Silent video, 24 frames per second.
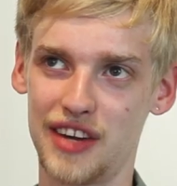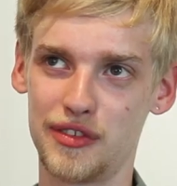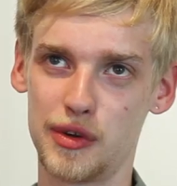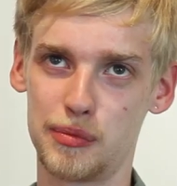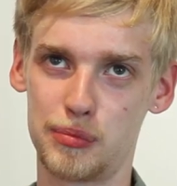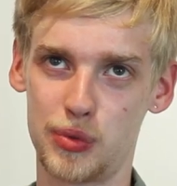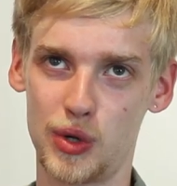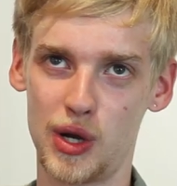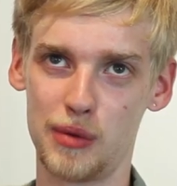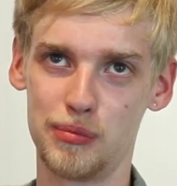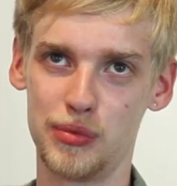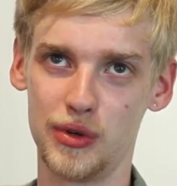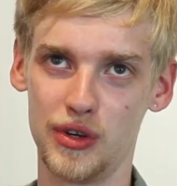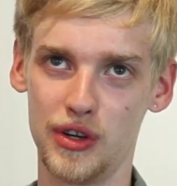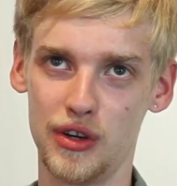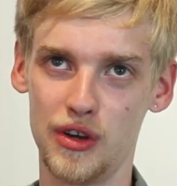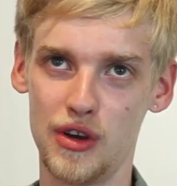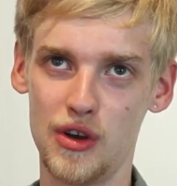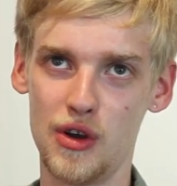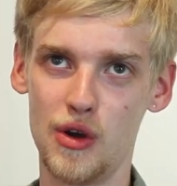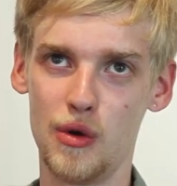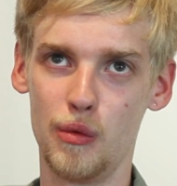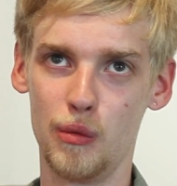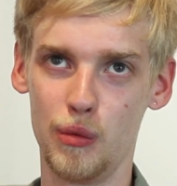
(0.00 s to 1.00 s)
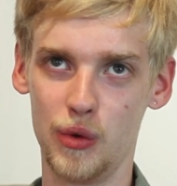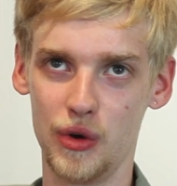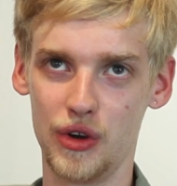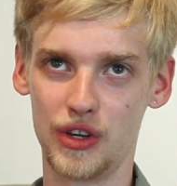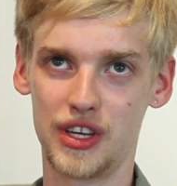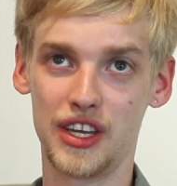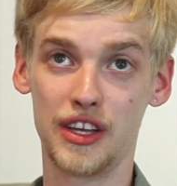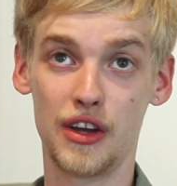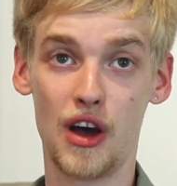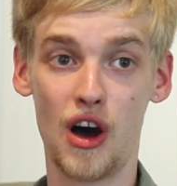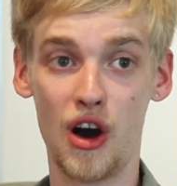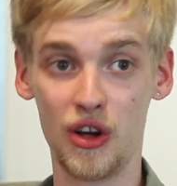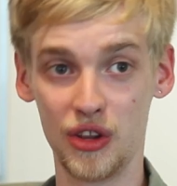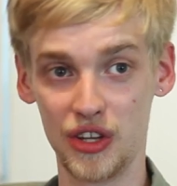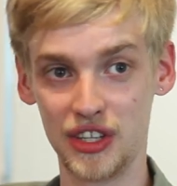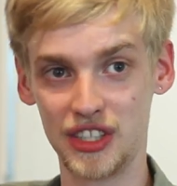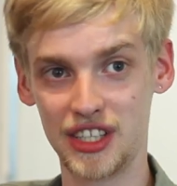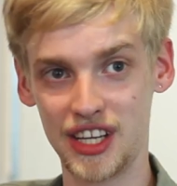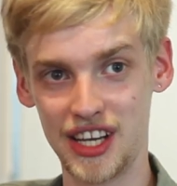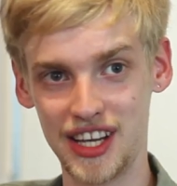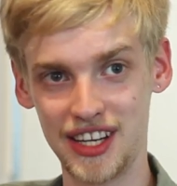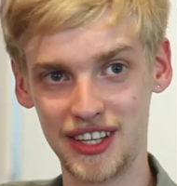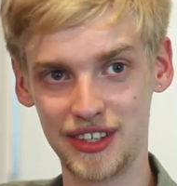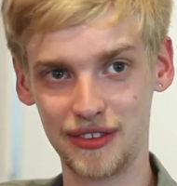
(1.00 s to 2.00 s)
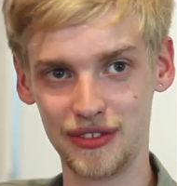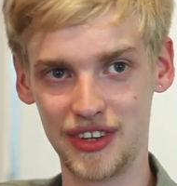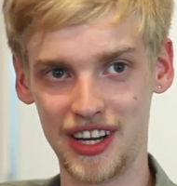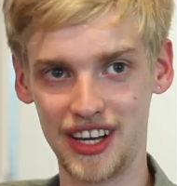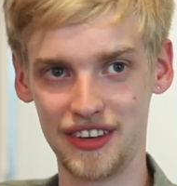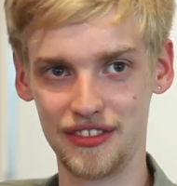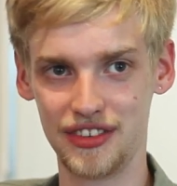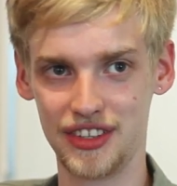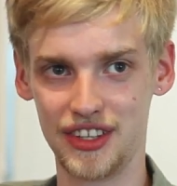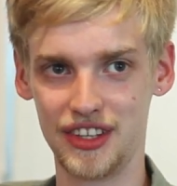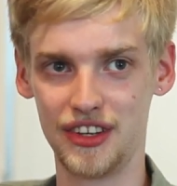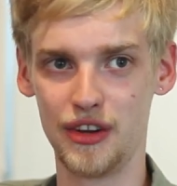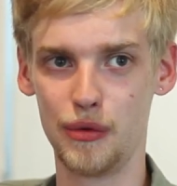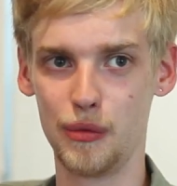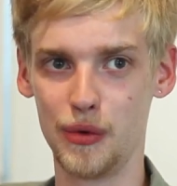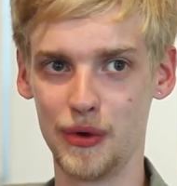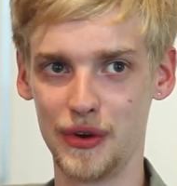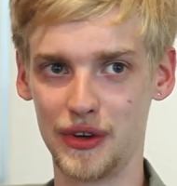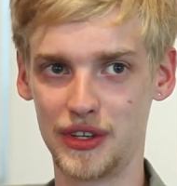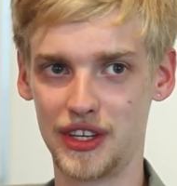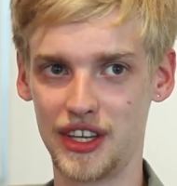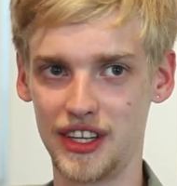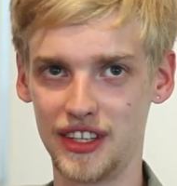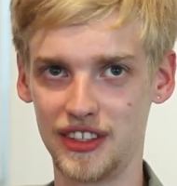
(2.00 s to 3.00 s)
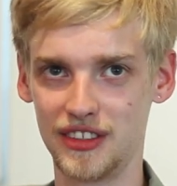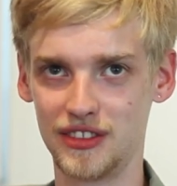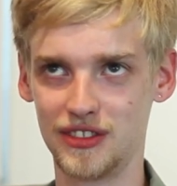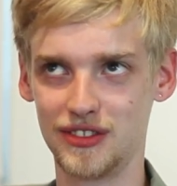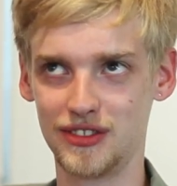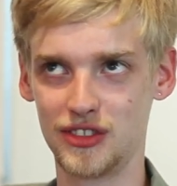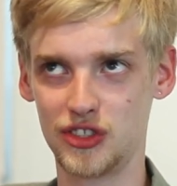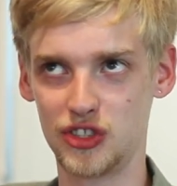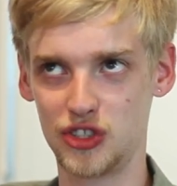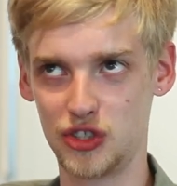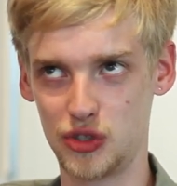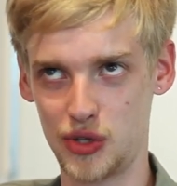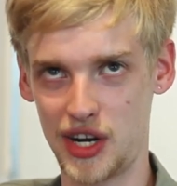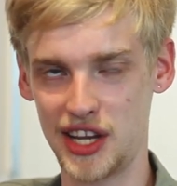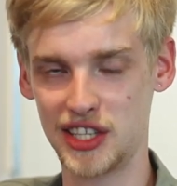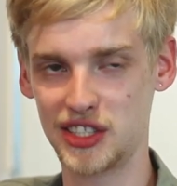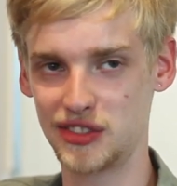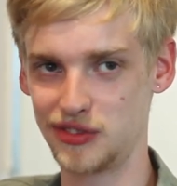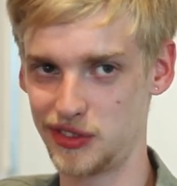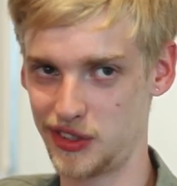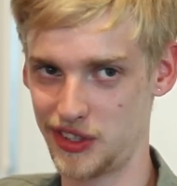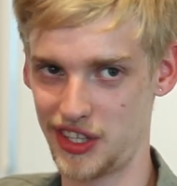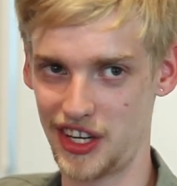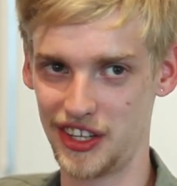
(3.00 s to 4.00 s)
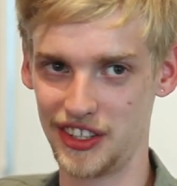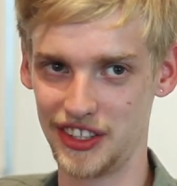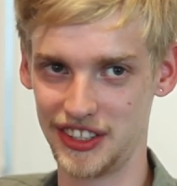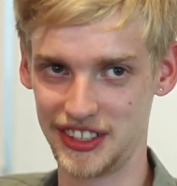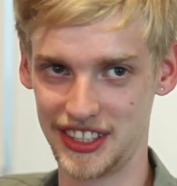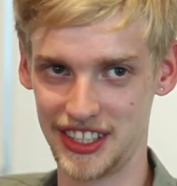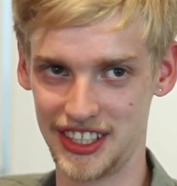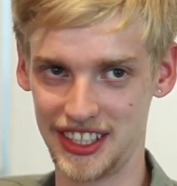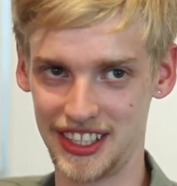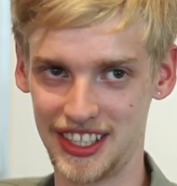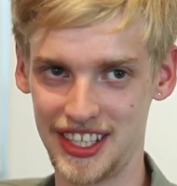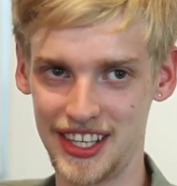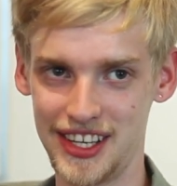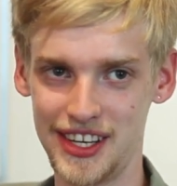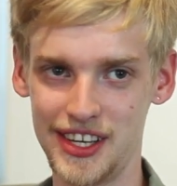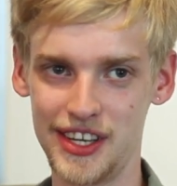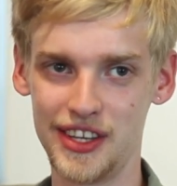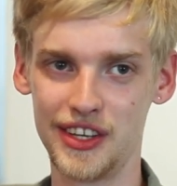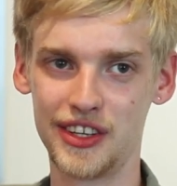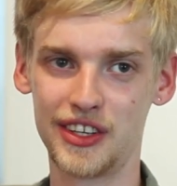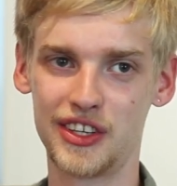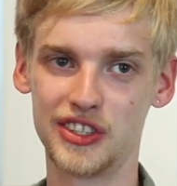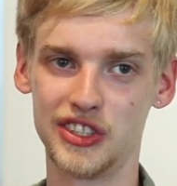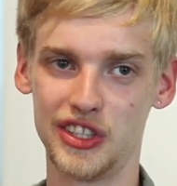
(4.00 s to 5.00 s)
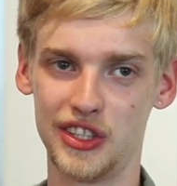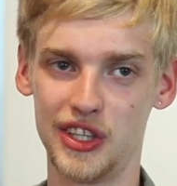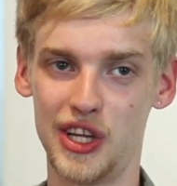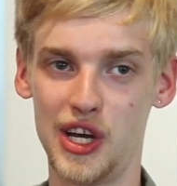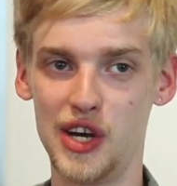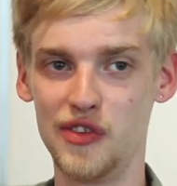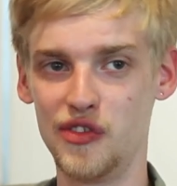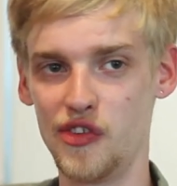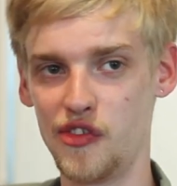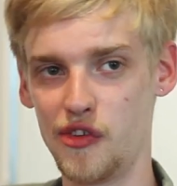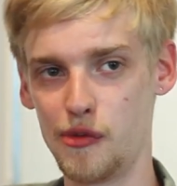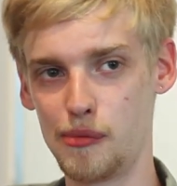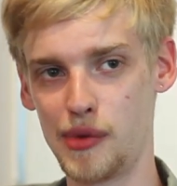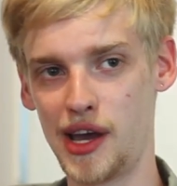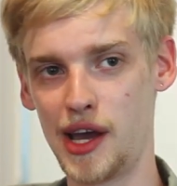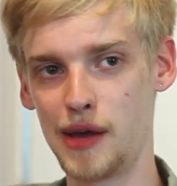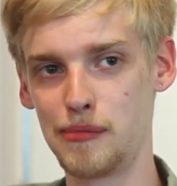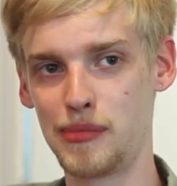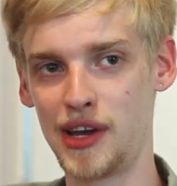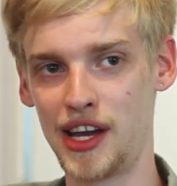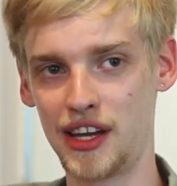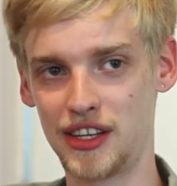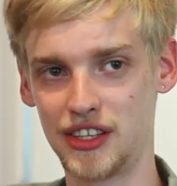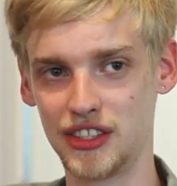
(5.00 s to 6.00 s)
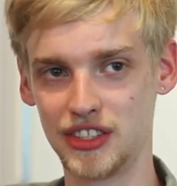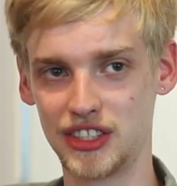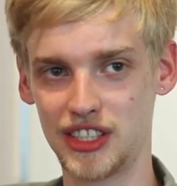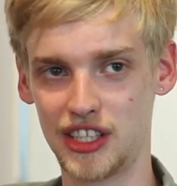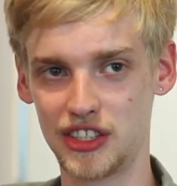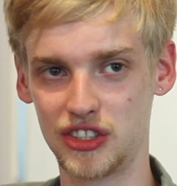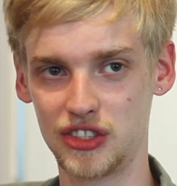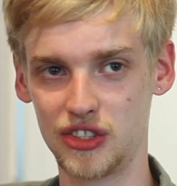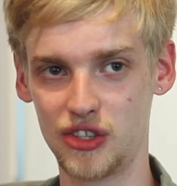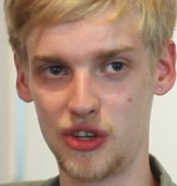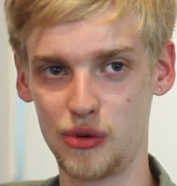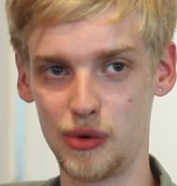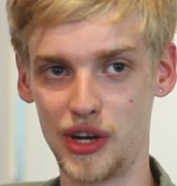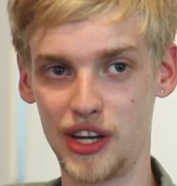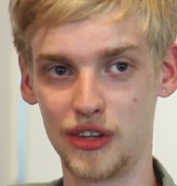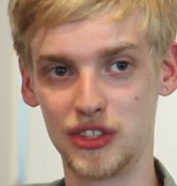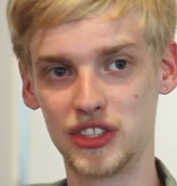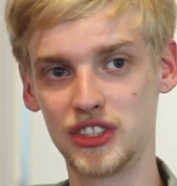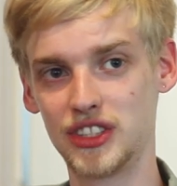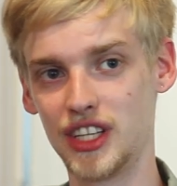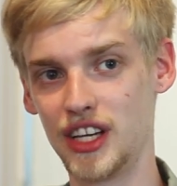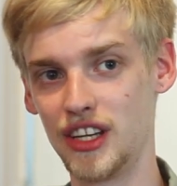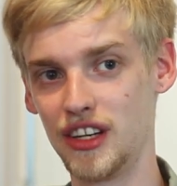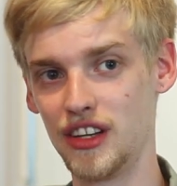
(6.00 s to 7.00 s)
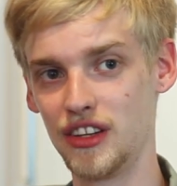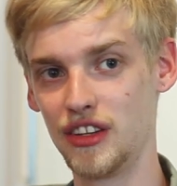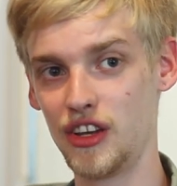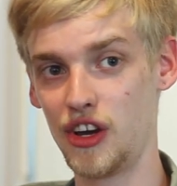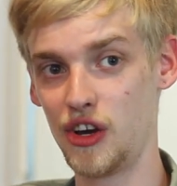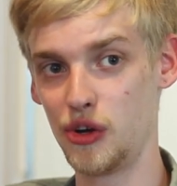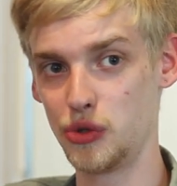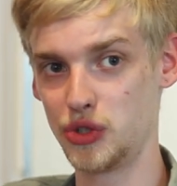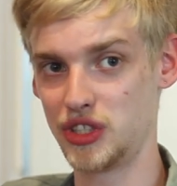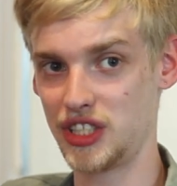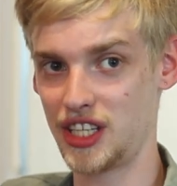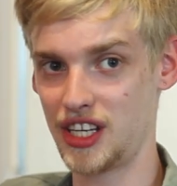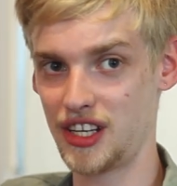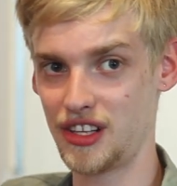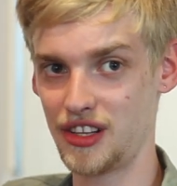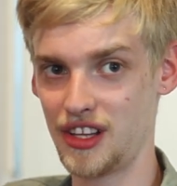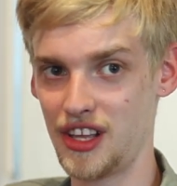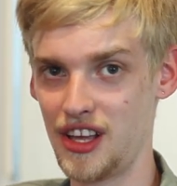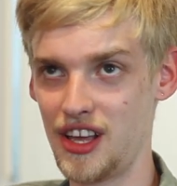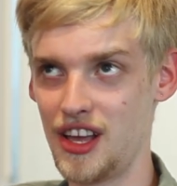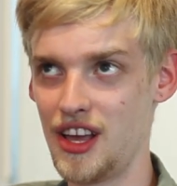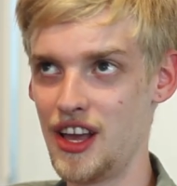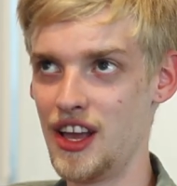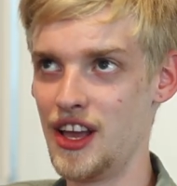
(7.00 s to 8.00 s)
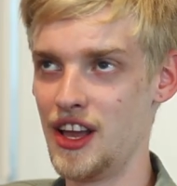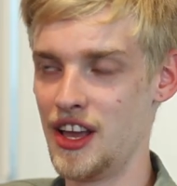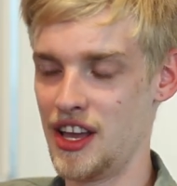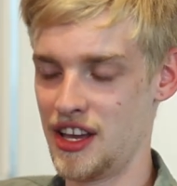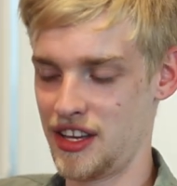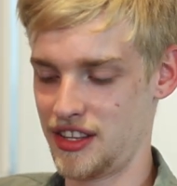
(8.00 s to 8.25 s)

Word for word: have a proper working holiday rather than a working stressful holiday. Yeah. Because a lot of the backpackers I saw when I was staying at the hotel, yeah.